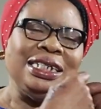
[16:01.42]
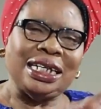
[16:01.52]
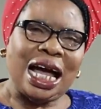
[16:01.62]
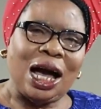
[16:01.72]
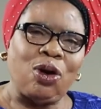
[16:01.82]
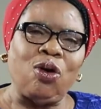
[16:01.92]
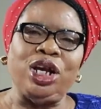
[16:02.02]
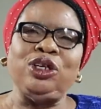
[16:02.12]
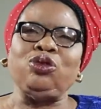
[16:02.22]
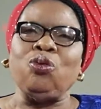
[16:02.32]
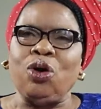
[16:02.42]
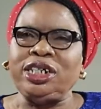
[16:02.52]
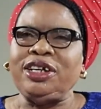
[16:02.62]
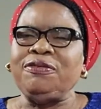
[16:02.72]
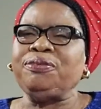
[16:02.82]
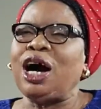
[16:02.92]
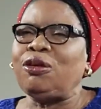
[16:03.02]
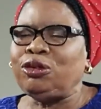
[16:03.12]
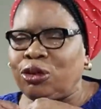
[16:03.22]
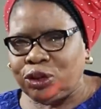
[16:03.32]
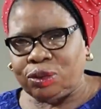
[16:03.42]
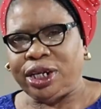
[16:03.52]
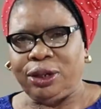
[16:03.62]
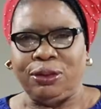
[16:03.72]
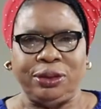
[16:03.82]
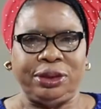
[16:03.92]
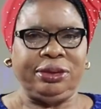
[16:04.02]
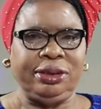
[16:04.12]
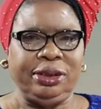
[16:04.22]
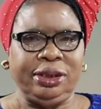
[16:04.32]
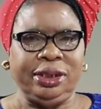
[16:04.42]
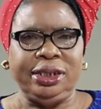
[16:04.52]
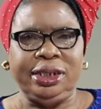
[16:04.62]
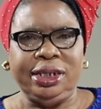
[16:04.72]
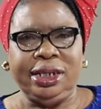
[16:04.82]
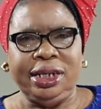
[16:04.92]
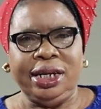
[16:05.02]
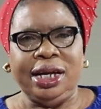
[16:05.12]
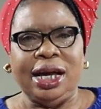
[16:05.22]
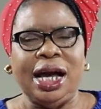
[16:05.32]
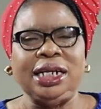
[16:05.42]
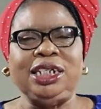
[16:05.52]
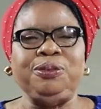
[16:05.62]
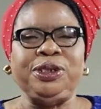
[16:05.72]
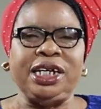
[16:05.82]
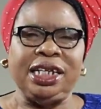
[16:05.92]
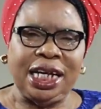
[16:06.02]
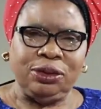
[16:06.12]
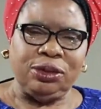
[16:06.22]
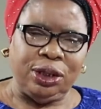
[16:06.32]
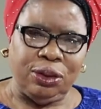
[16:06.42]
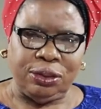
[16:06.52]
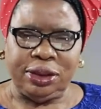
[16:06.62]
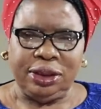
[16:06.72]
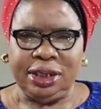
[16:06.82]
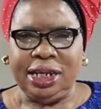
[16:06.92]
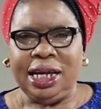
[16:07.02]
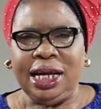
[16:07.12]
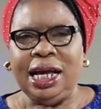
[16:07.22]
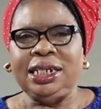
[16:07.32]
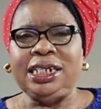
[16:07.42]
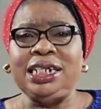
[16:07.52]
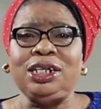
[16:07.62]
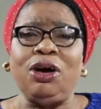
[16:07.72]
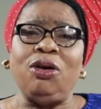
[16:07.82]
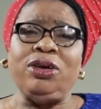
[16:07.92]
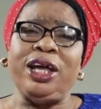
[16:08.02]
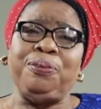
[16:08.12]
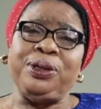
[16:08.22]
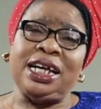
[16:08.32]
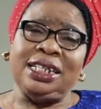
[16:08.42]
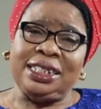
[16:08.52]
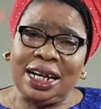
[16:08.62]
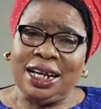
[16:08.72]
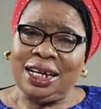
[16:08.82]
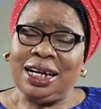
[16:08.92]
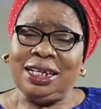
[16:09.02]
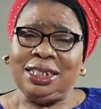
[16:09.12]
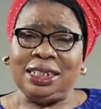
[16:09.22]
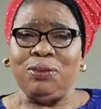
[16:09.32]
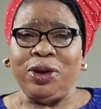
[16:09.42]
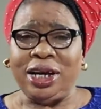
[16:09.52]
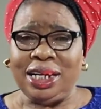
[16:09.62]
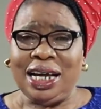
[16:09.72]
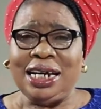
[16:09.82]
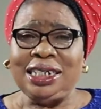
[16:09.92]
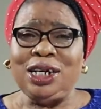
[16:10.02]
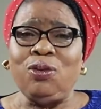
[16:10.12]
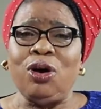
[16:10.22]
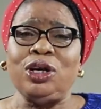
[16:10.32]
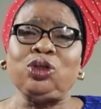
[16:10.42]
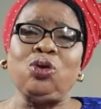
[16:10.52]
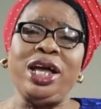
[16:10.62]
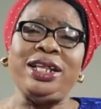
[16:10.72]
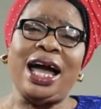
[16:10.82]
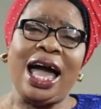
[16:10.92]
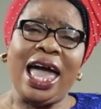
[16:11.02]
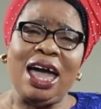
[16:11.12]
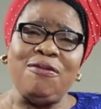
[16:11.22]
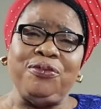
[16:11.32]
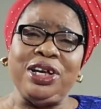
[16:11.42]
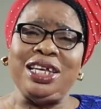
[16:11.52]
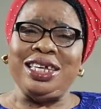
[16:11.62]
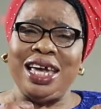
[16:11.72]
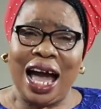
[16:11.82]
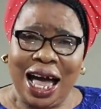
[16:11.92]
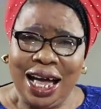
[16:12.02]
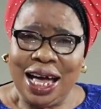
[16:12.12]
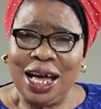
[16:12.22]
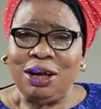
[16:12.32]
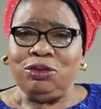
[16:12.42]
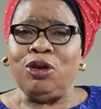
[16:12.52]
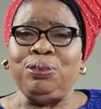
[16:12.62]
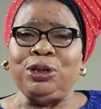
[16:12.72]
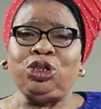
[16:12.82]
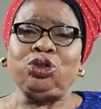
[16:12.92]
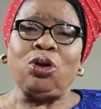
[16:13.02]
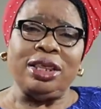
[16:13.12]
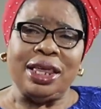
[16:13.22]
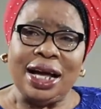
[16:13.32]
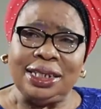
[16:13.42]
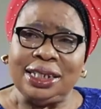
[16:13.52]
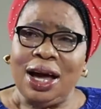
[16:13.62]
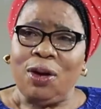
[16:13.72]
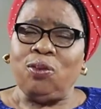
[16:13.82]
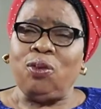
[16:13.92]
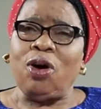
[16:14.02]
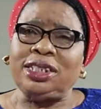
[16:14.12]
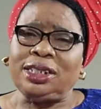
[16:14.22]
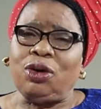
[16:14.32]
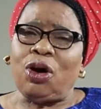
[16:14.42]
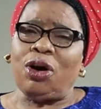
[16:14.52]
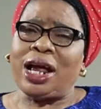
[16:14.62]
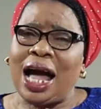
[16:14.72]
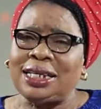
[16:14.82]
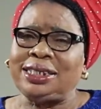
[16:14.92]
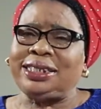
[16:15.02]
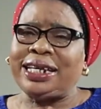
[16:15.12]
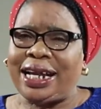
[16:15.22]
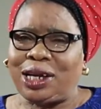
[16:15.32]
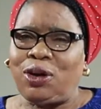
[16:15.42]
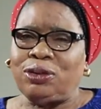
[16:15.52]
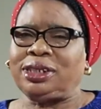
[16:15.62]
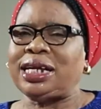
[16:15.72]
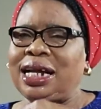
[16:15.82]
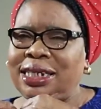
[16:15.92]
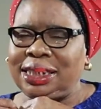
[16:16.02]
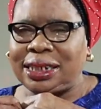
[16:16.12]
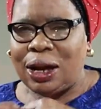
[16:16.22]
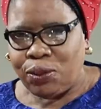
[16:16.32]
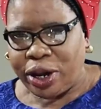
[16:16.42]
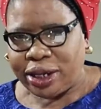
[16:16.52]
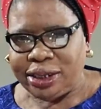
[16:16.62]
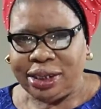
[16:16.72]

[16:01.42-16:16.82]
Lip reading: it according to what she vowed unto the Lord. And she presented it to the Lord. She did not only present Samuel, she was going there every year to be sure that what God has said concerning Samuel